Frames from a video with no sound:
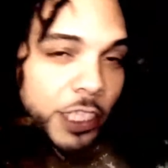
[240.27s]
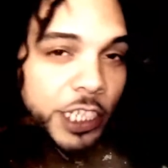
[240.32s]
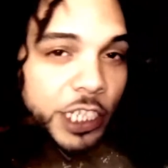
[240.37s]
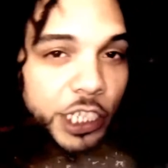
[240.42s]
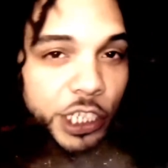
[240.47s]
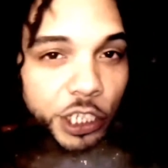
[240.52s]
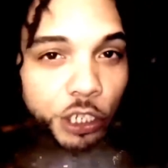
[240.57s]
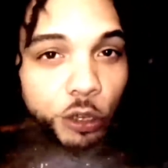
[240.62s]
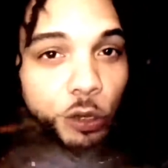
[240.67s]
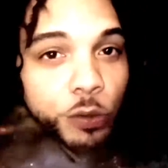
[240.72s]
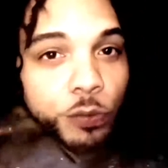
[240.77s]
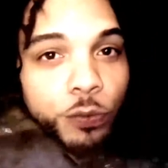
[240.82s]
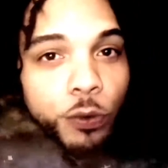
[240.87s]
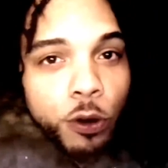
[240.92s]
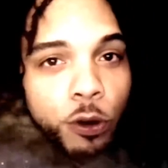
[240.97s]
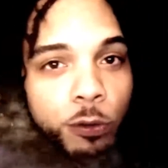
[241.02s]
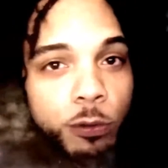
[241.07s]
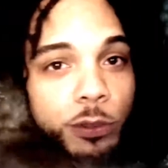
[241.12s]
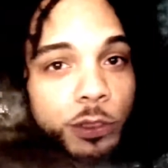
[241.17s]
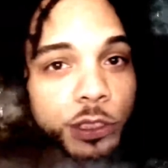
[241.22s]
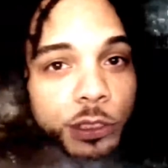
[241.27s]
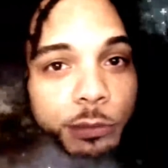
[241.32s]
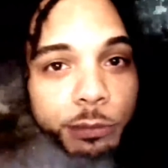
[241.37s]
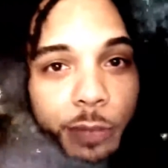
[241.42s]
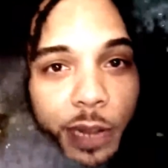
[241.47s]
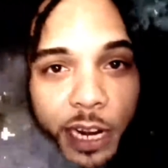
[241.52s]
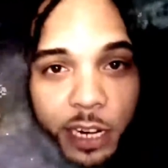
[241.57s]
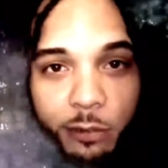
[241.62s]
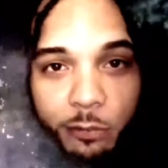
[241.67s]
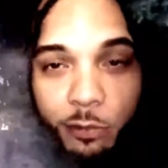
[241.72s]
He can go forwards and
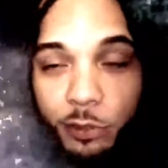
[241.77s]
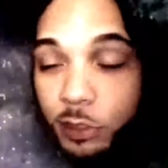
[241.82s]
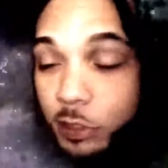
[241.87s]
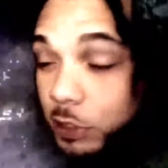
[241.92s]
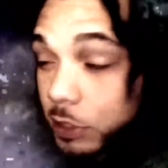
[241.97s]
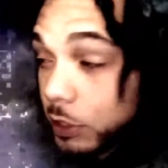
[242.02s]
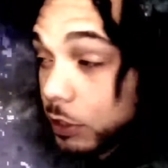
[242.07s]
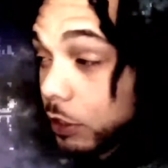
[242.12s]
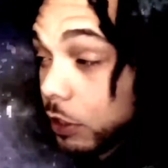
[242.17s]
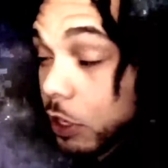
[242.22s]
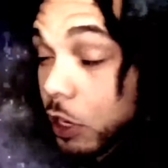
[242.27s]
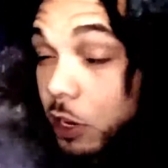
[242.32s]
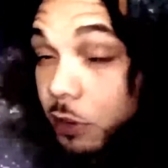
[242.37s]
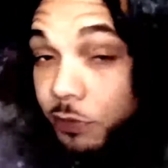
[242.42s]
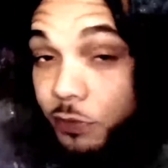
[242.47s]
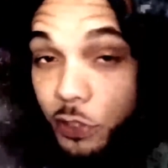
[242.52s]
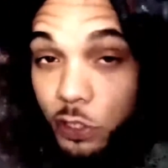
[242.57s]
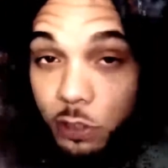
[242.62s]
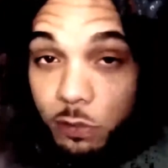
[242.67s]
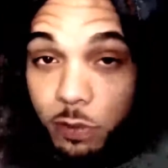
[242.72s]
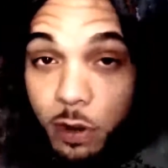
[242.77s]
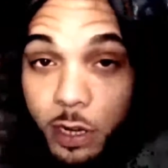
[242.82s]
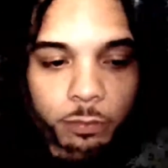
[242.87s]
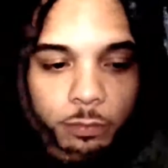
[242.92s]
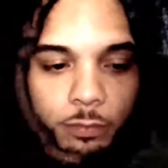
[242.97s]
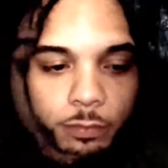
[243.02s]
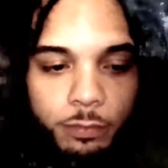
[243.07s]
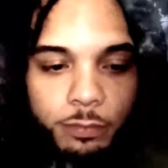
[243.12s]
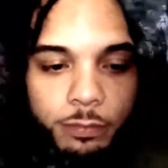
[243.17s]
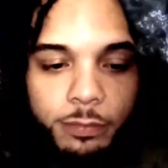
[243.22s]
backwards, left and right.
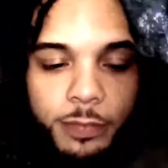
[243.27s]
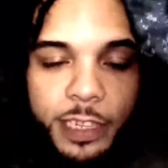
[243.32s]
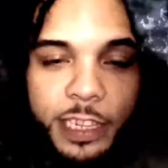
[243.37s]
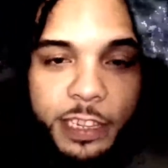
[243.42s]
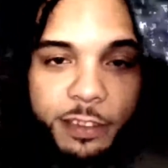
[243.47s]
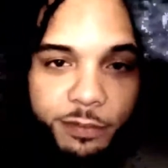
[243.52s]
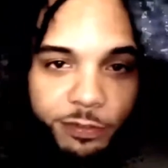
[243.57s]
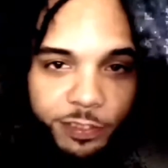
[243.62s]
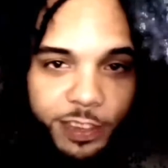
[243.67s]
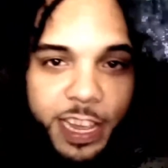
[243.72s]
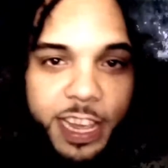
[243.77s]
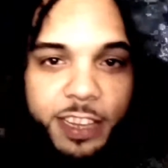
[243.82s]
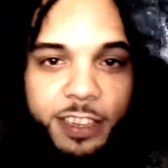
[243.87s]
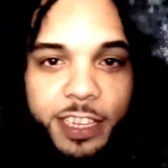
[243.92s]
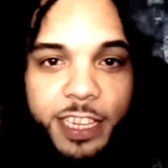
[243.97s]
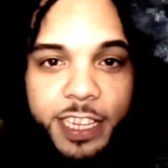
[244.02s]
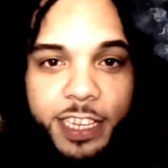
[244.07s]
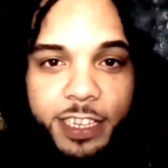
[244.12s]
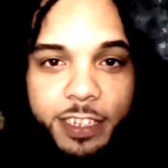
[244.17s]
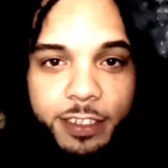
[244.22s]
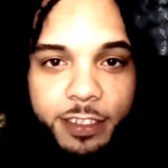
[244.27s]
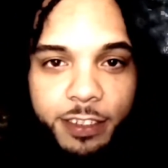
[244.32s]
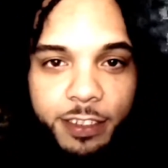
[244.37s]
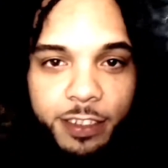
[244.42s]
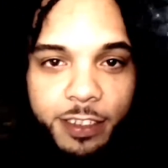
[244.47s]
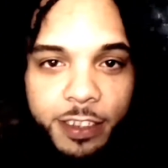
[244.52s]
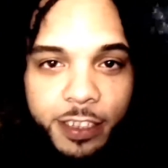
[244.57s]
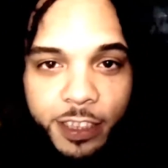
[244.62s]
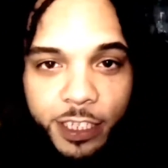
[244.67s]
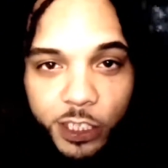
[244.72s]
In Flatland,
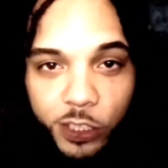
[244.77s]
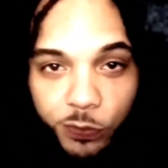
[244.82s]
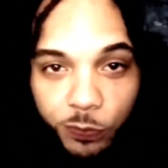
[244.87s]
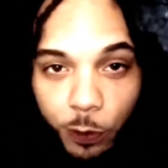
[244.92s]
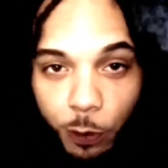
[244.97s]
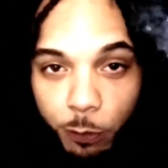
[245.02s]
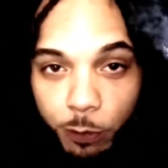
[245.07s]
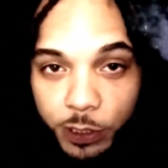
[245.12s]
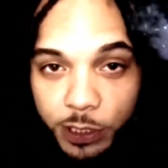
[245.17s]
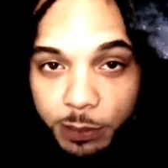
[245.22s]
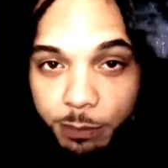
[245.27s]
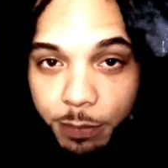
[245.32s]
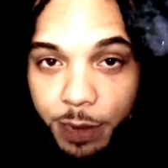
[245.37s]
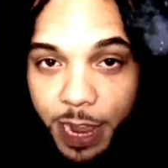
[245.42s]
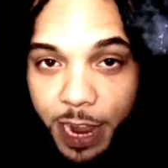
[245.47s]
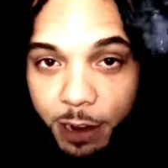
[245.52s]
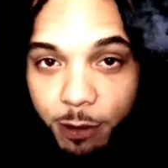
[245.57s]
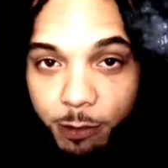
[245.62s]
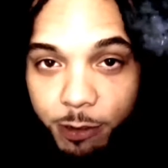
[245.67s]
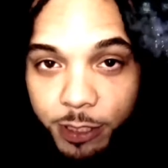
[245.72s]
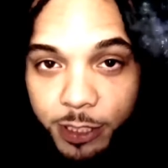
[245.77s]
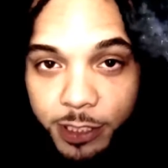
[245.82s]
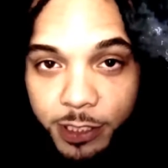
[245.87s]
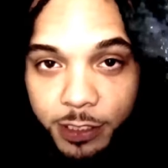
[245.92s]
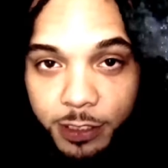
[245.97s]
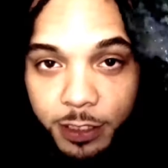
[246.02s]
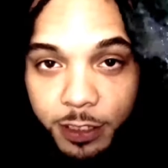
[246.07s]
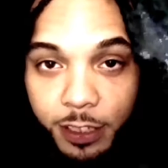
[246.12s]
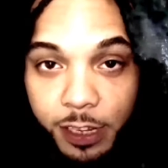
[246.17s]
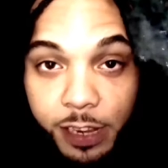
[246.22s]
there's forwards and
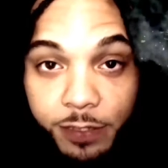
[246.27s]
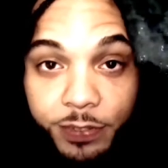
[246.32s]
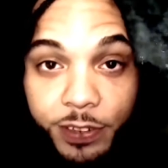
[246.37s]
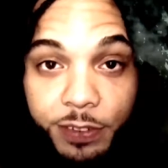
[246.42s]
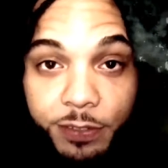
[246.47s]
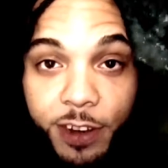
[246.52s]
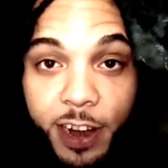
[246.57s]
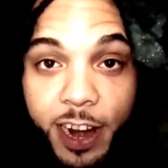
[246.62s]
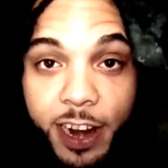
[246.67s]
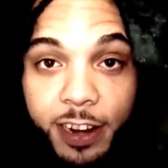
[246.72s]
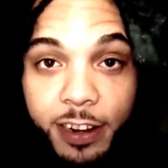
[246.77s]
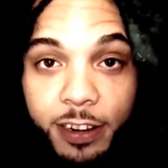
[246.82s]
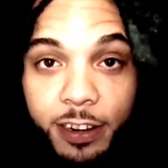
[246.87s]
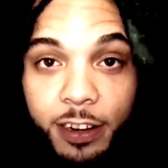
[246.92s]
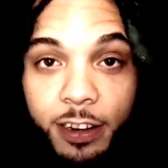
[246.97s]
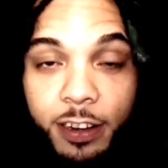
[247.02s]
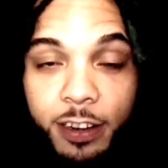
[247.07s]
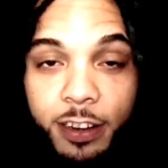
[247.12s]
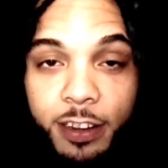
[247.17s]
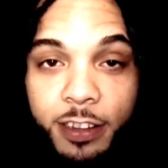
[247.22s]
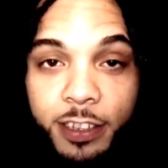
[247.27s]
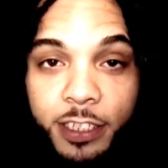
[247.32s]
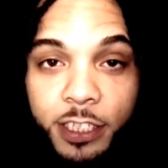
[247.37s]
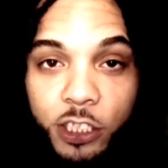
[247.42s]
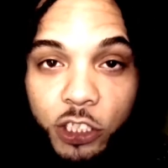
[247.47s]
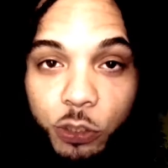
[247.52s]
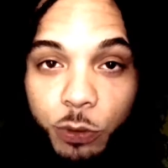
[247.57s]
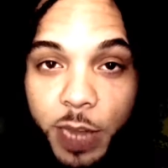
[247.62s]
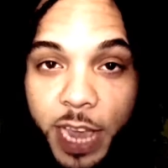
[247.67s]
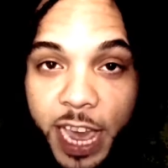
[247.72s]
backwards, left and right.
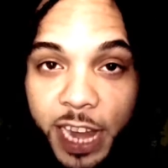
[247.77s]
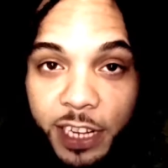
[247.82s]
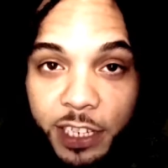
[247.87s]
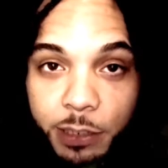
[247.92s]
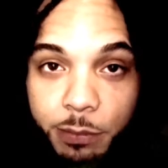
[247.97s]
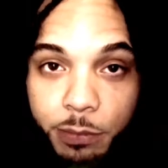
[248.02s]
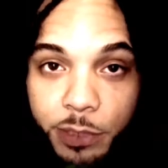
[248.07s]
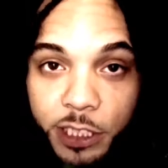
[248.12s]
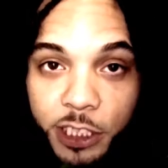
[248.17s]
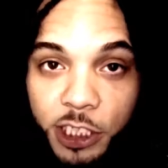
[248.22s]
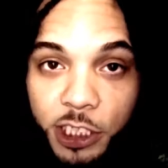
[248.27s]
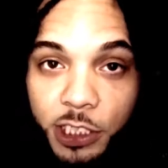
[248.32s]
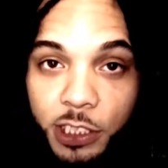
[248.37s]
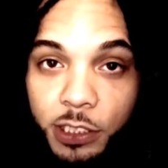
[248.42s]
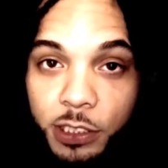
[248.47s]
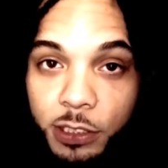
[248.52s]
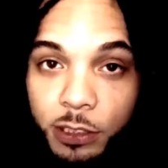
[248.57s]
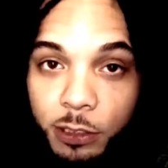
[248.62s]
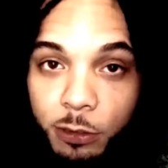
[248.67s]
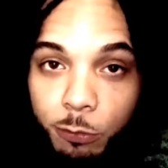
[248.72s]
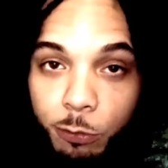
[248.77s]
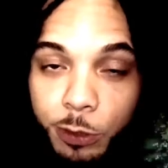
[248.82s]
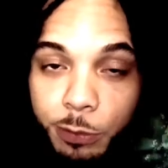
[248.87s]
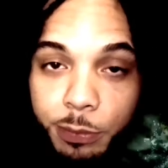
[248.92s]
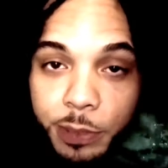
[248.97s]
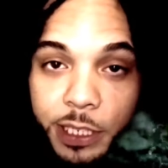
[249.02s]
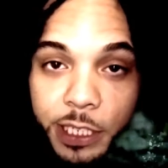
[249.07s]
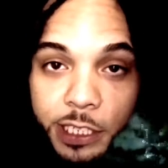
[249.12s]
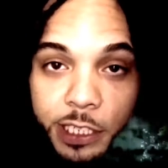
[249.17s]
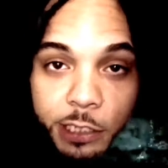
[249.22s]
To add a dimension would
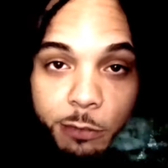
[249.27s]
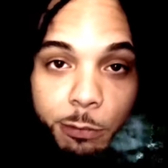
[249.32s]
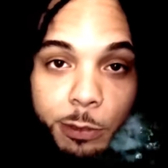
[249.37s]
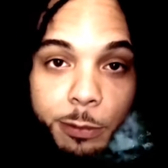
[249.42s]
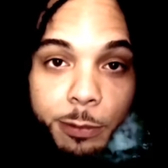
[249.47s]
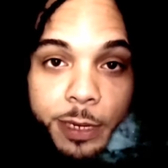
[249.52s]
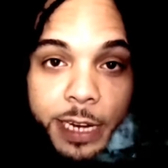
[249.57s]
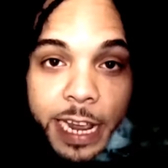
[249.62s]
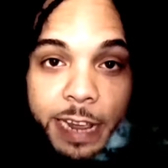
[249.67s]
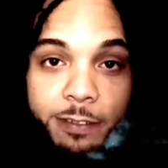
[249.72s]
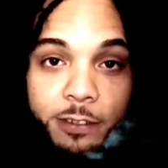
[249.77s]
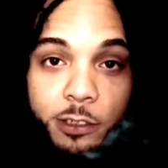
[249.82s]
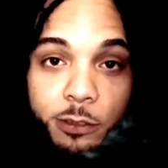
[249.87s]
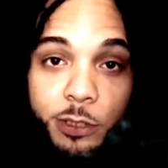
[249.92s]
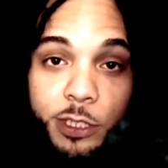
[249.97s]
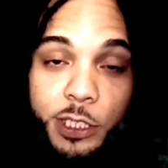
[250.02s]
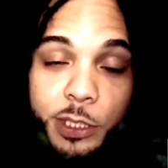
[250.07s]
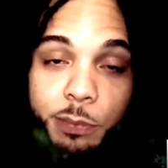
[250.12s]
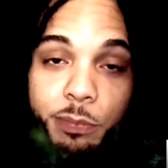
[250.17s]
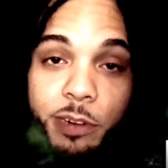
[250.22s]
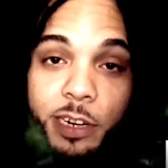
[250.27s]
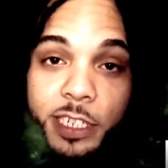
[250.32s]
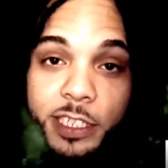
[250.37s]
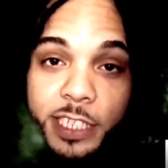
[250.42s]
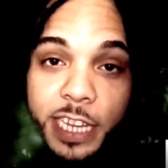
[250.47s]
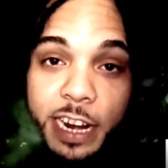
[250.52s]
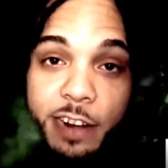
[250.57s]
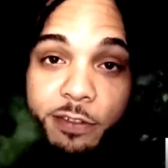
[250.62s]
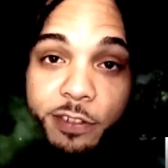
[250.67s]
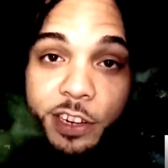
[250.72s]
mean that we would have to
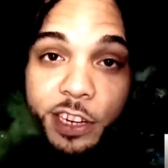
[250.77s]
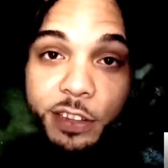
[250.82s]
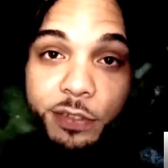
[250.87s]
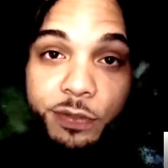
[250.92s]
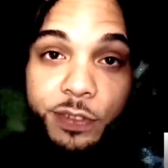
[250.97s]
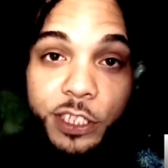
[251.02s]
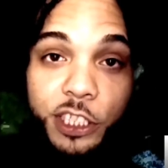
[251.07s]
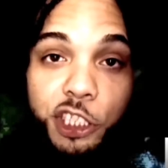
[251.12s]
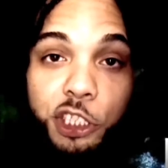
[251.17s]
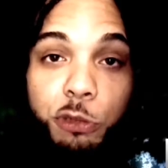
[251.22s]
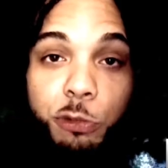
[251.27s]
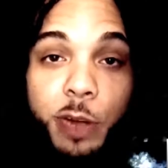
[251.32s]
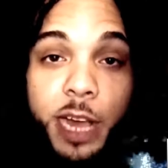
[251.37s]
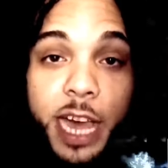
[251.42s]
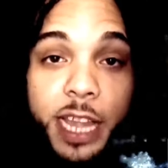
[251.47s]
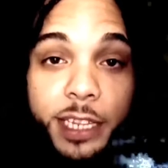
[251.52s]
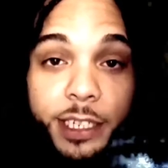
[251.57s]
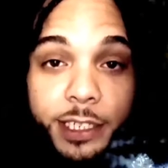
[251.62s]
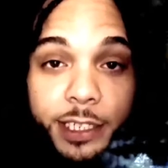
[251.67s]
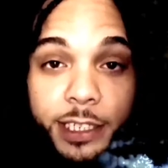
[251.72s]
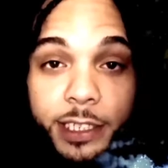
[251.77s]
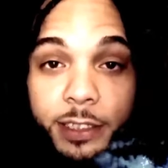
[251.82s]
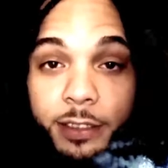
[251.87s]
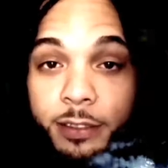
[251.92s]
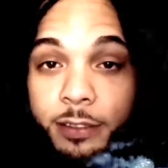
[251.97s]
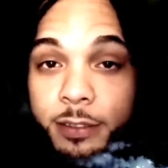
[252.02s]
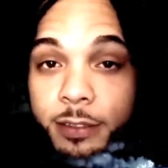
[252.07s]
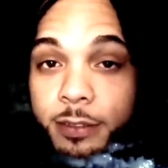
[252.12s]
express every eventuality.